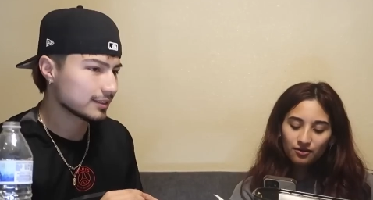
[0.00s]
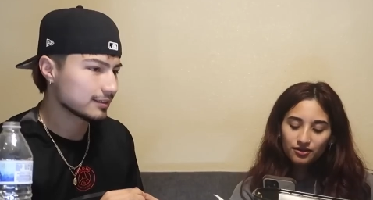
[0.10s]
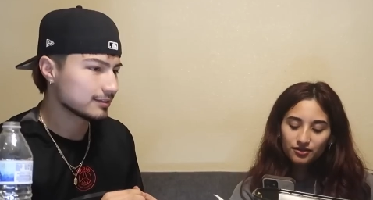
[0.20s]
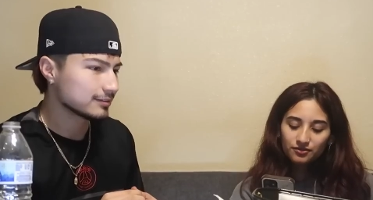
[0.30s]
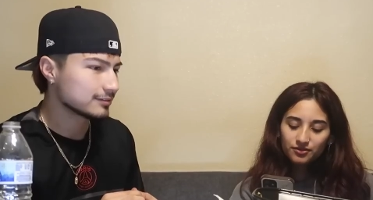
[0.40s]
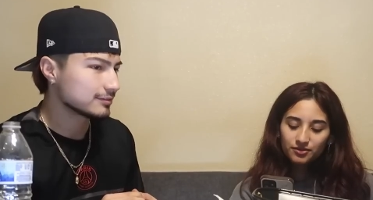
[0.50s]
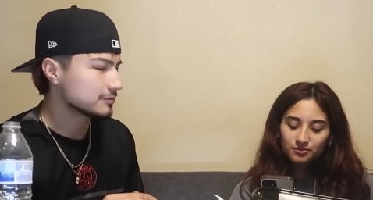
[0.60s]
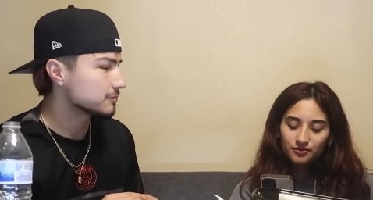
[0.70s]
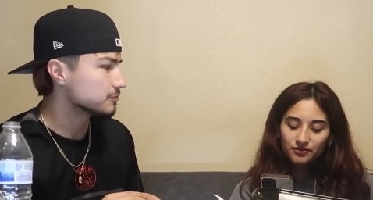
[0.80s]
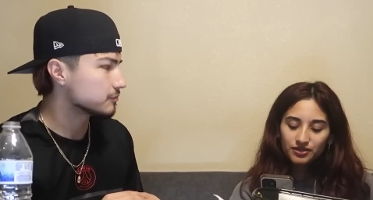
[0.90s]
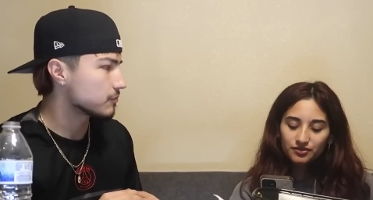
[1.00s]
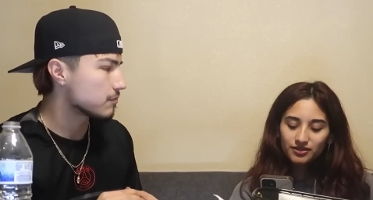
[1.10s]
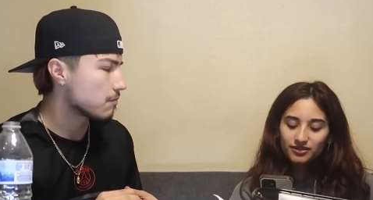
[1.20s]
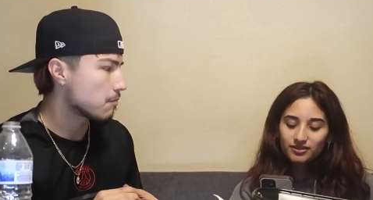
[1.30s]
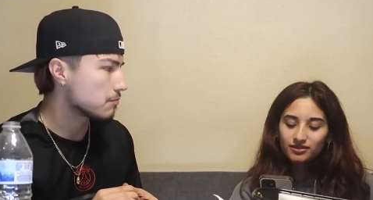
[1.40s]
Speaker 1: how are you and your boyfriend
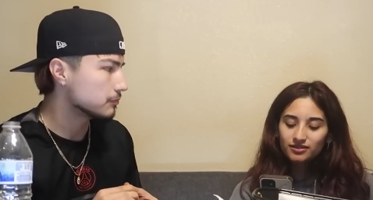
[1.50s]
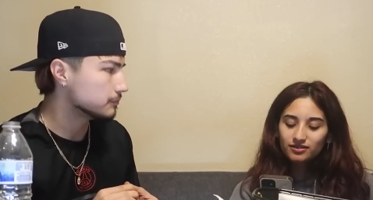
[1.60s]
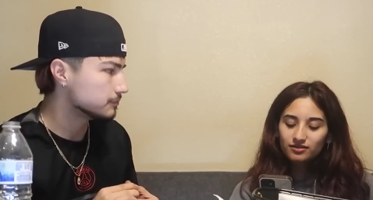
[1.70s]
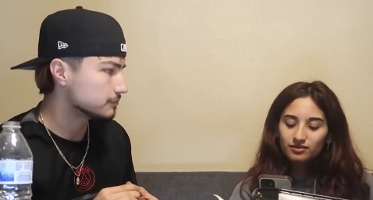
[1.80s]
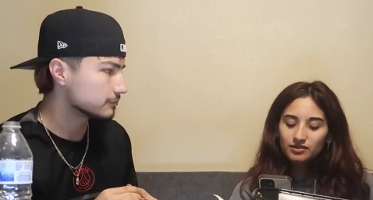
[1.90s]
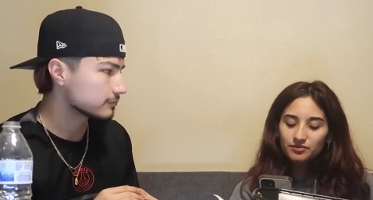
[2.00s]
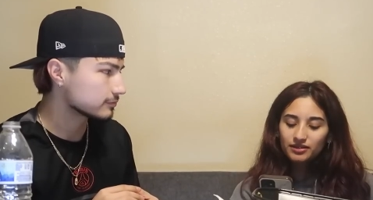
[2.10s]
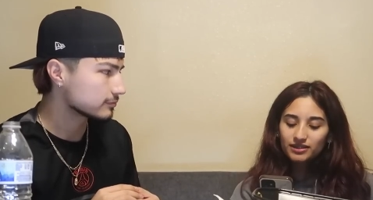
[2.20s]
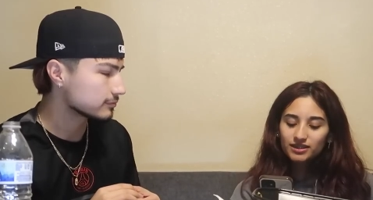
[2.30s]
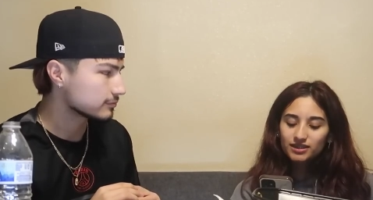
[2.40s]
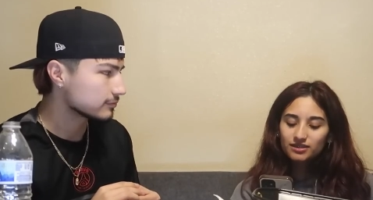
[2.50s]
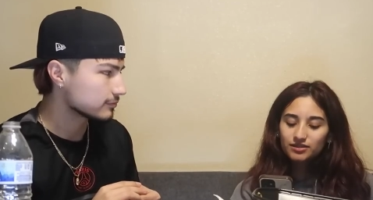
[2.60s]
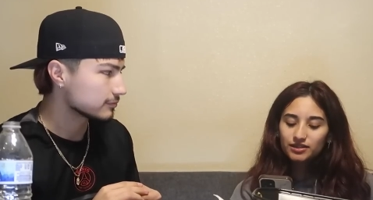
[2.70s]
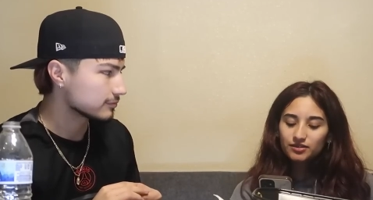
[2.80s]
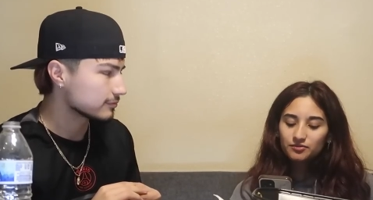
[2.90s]
doing with this
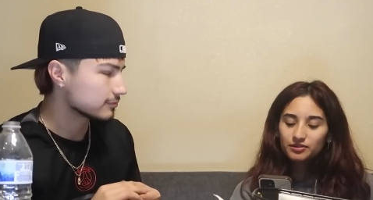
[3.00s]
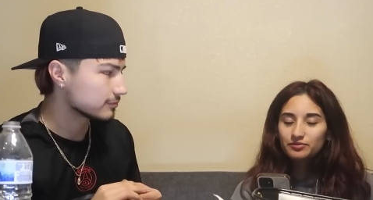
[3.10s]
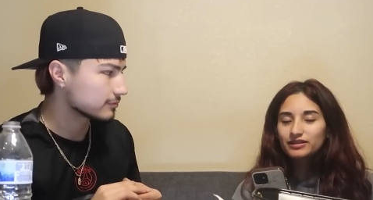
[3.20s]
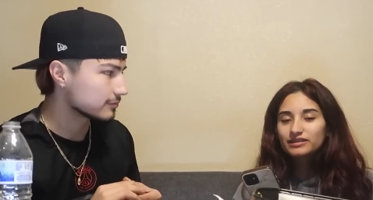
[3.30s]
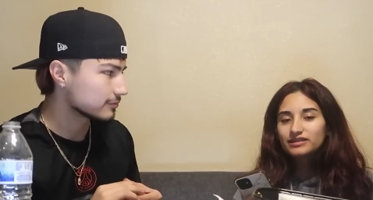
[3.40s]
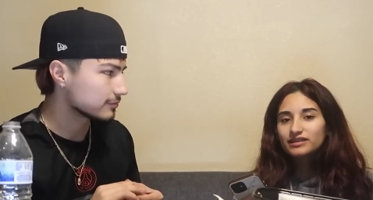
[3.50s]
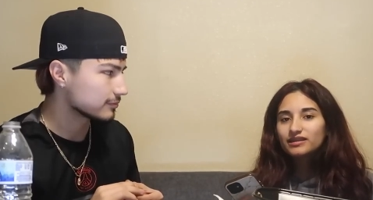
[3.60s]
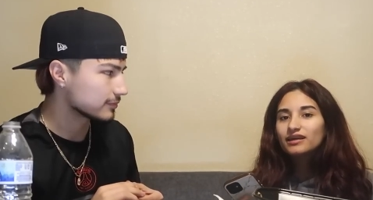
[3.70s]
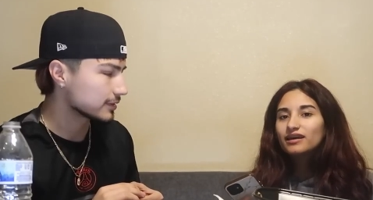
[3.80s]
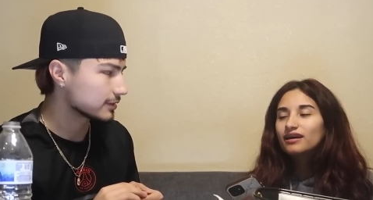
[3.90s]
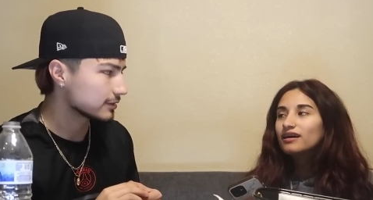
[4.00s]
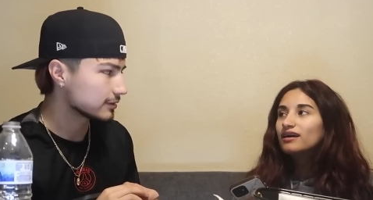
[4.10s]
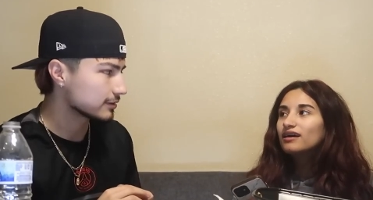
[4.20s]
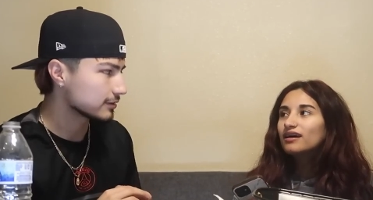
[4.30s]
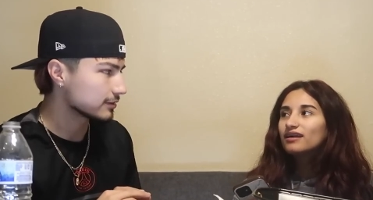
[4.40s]
with the pregnancy?
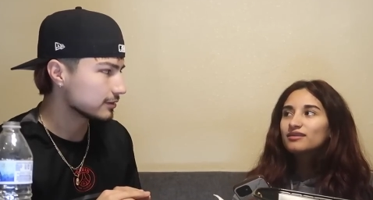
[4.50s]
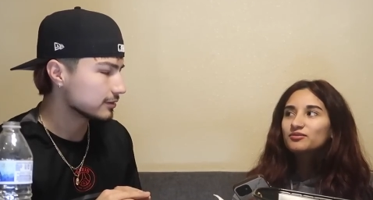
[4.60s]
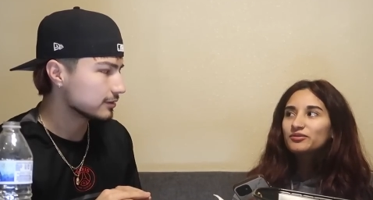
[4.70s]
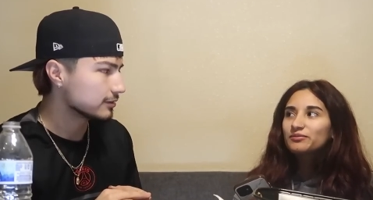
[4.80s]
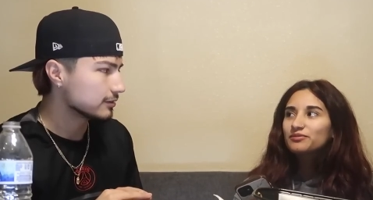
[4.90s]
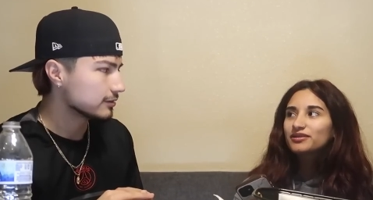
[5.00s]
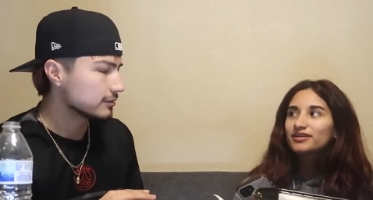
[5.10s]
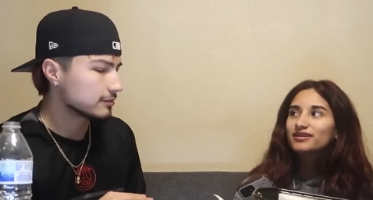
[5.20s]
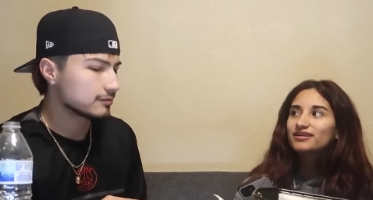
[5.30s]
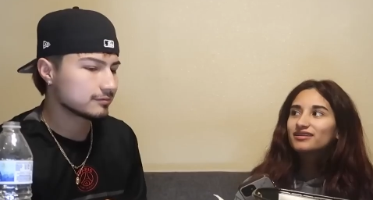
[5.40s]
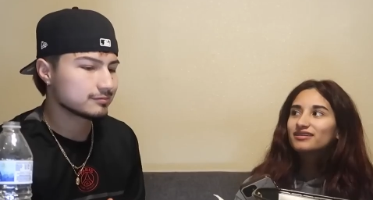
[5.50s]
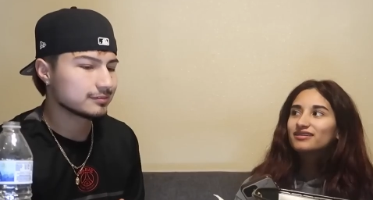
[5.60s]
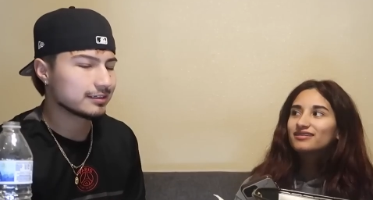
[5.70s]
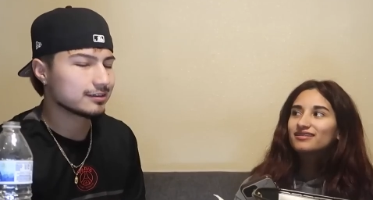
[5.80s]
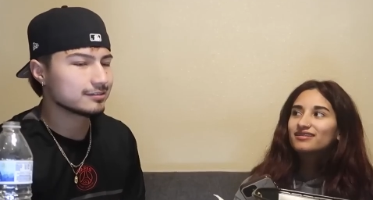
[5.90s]
I think we're doing pretty good.
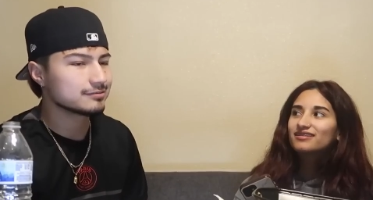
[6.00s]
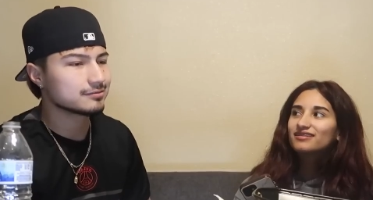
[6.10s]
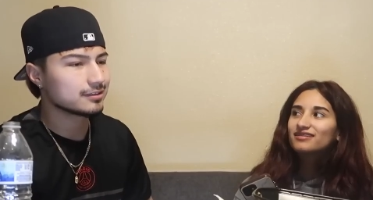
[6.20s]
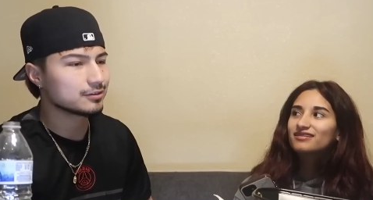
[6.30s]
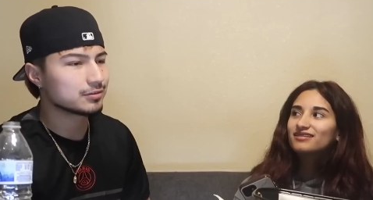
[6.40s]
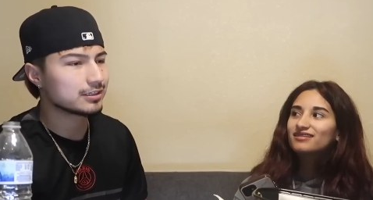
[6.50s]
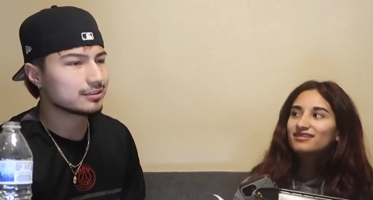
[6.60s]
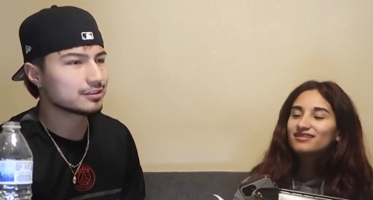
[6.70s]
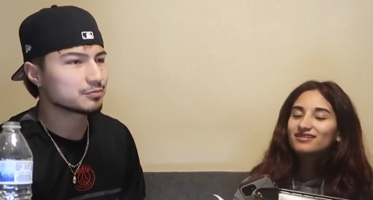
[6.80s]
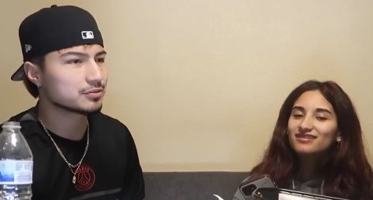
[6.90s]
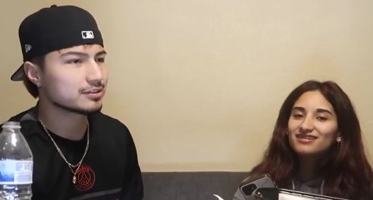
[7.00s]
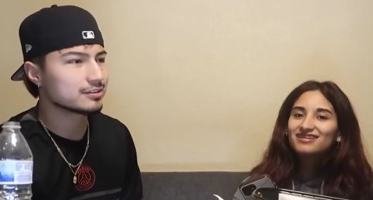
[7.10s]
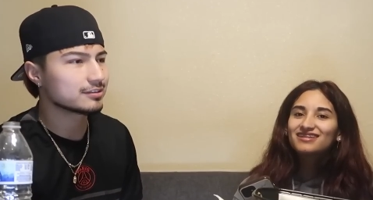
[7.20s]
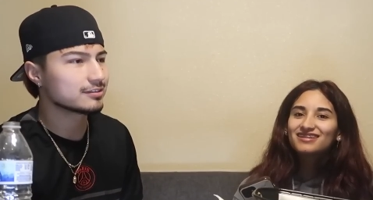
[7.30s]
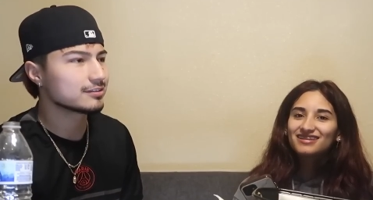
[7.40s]
Speaker 2: Yeah, I think we're handling it pretty
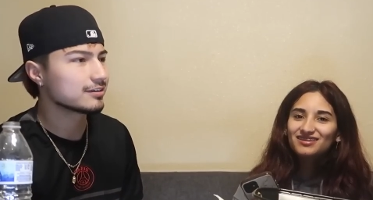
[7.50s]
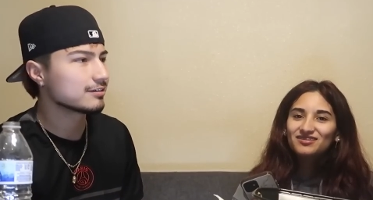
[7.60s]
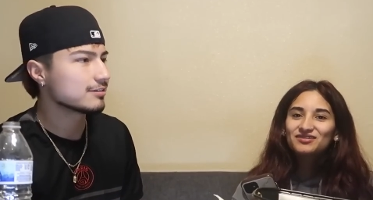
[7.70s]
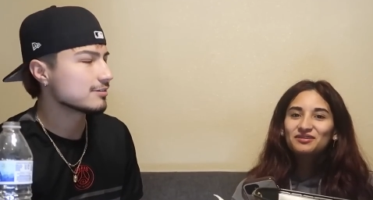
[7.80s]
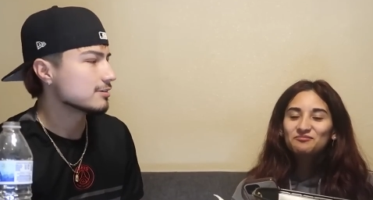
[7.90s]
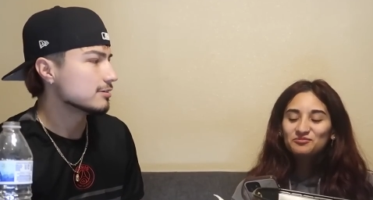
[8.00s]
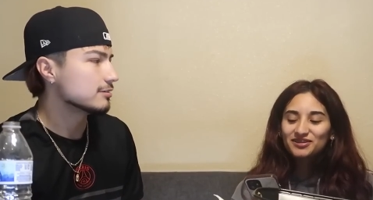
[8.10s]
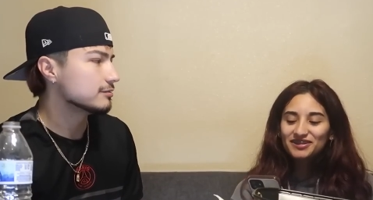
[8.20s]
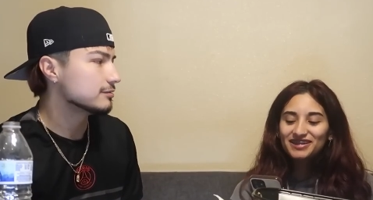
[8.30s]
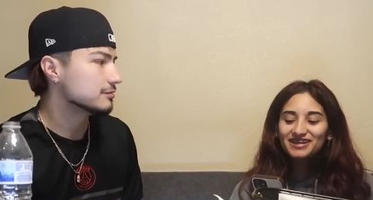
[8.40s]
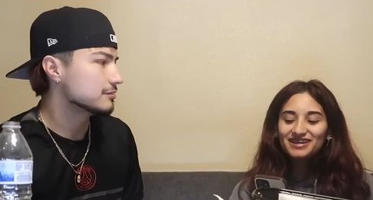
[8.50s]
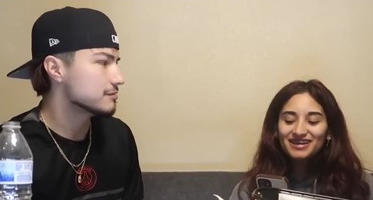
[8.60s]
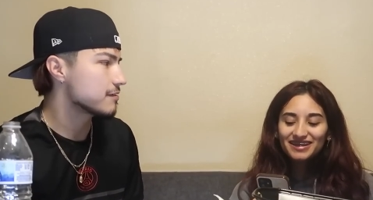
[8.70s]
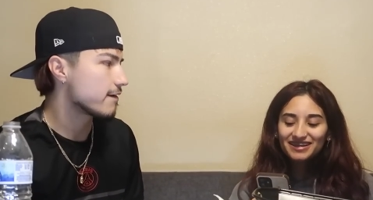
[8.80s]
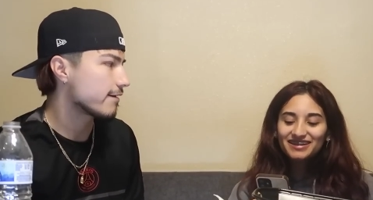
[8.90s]
good.
Speaker 1: We're doing
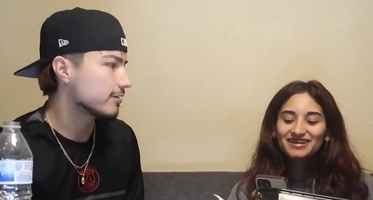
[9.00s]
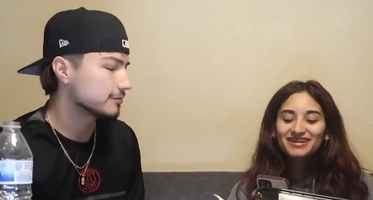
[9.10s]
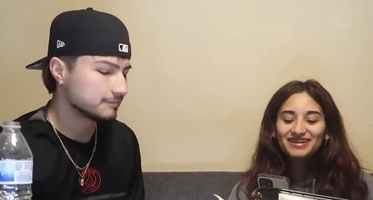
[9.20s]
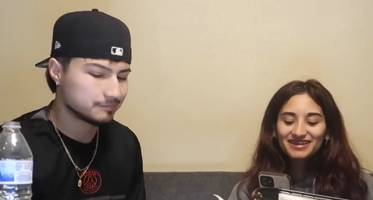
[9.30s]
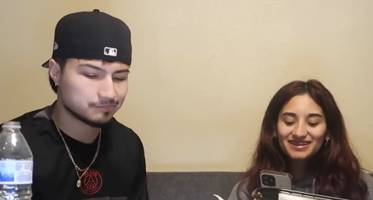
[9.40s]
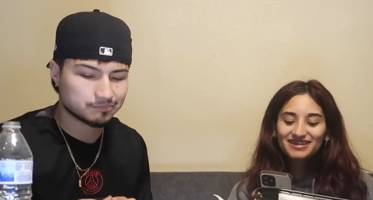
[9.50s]
pretty good.